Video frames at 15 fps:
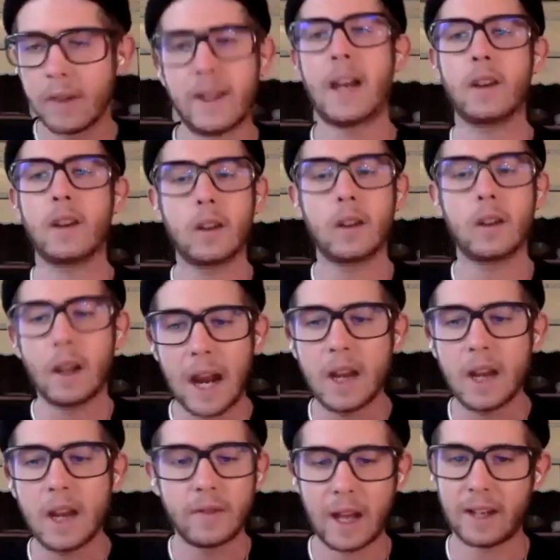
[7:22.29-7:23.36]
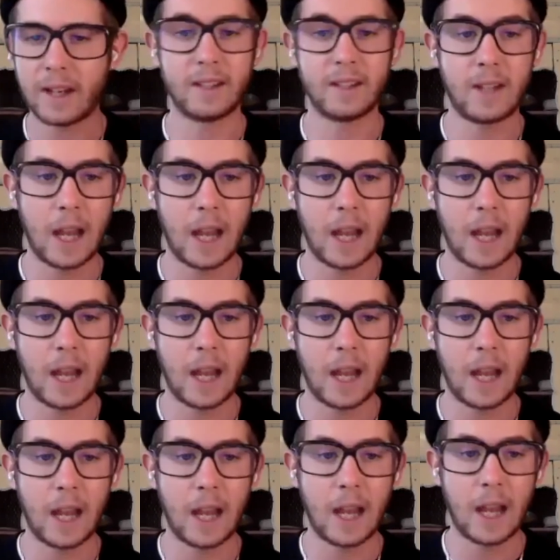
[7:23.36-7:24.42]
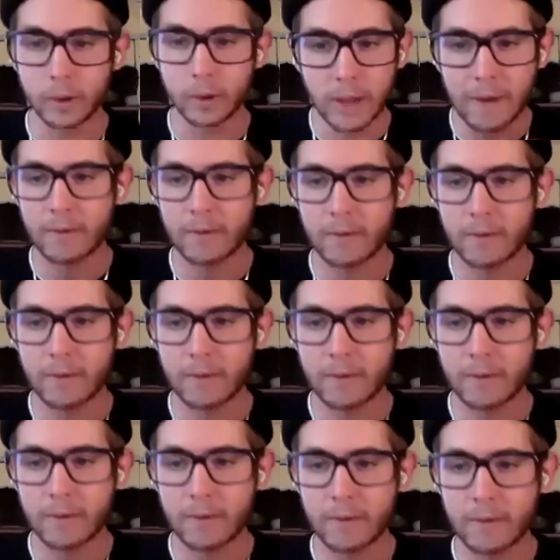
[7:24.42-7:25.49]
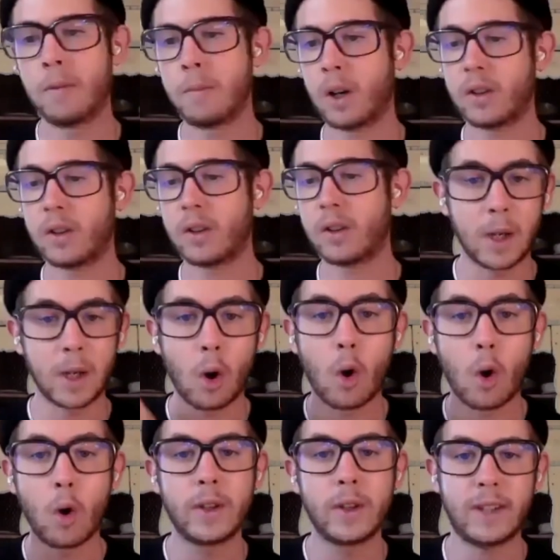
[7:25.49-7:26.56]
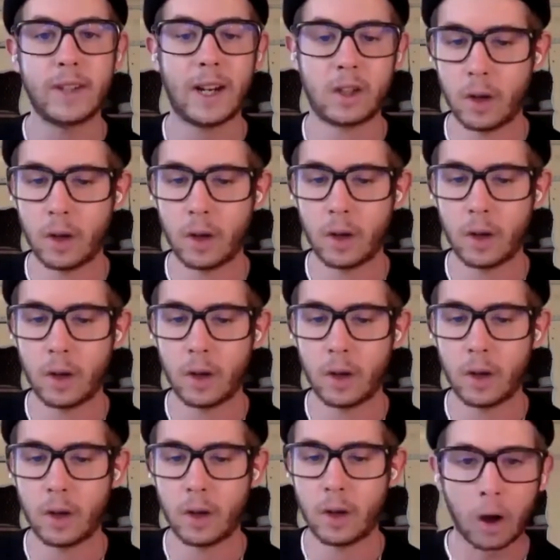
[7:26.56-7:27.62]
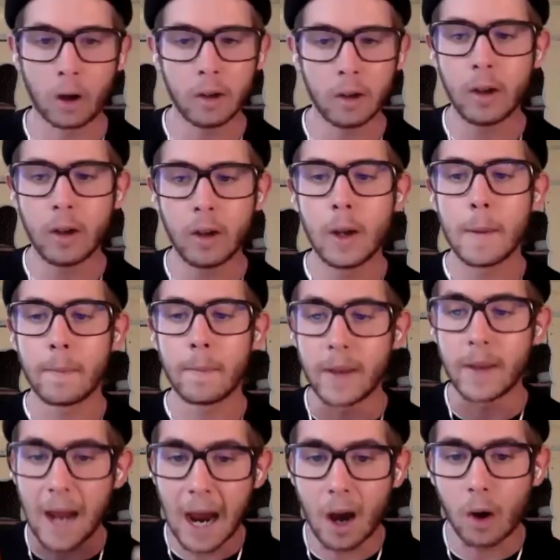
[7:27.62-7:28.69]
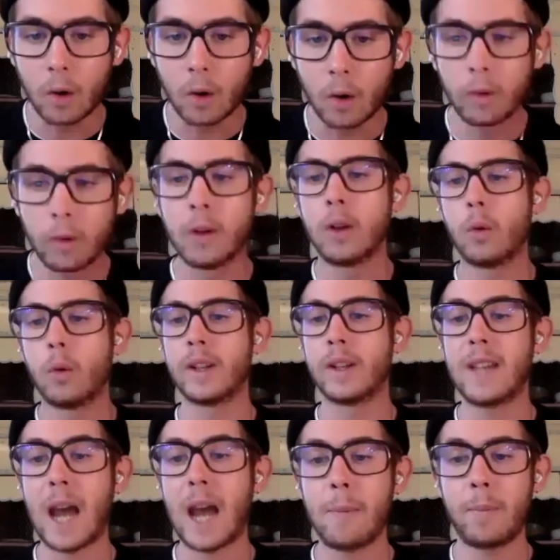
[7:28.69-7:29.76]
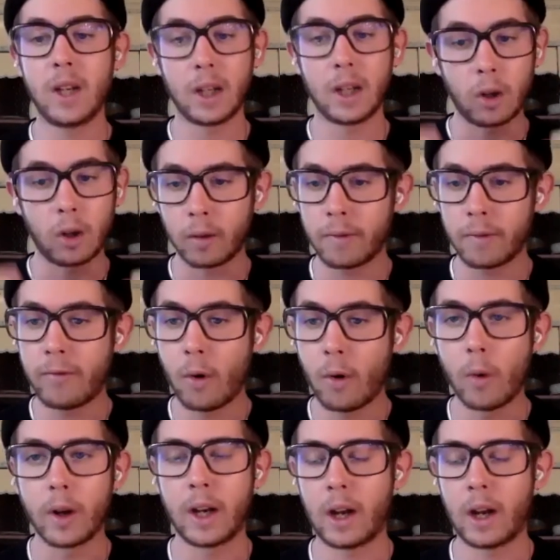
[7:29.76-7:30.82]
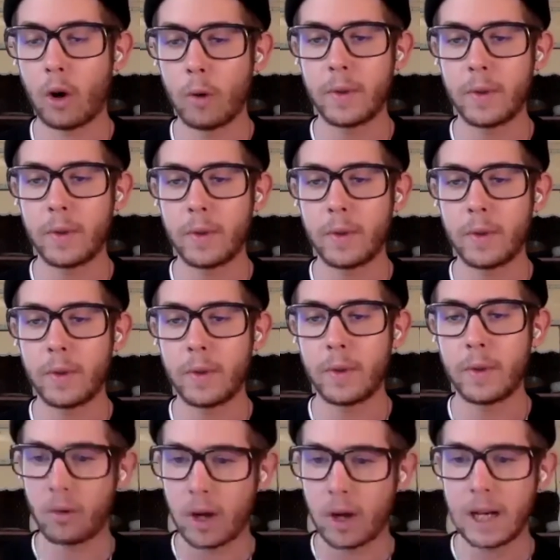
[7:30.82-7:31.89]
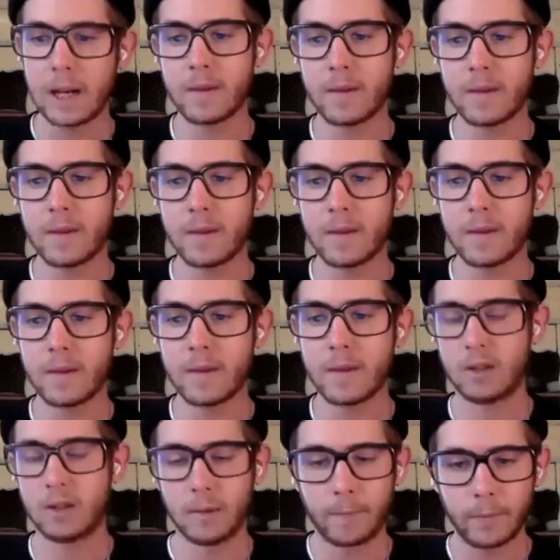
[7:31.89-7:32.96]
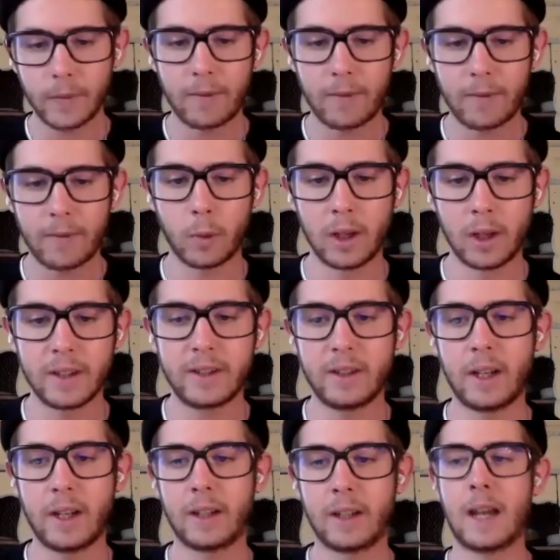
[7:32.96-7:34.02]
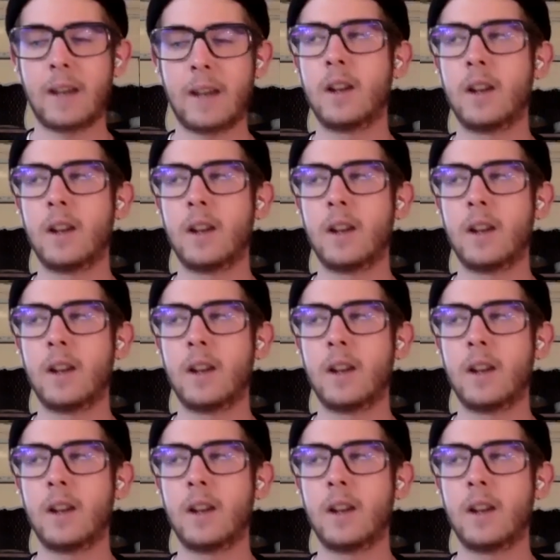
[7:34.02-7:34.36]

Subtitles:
That the age of that is dead. It's gone. It will never exist again because it's been oversaturated for too long. Now, what is happening going forward, and I hope this is something that really sticks to everyone listening, is that